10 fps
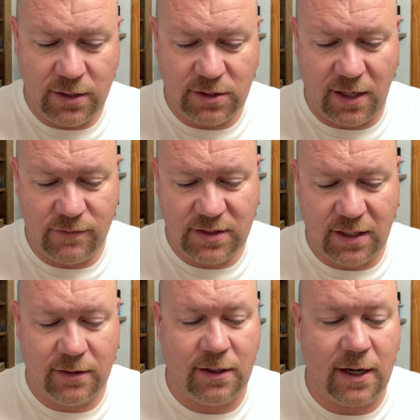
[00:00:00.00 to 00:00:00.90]
shave
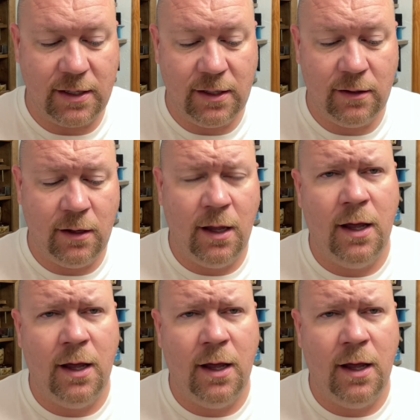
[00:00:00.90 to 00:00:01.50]
stick that I did,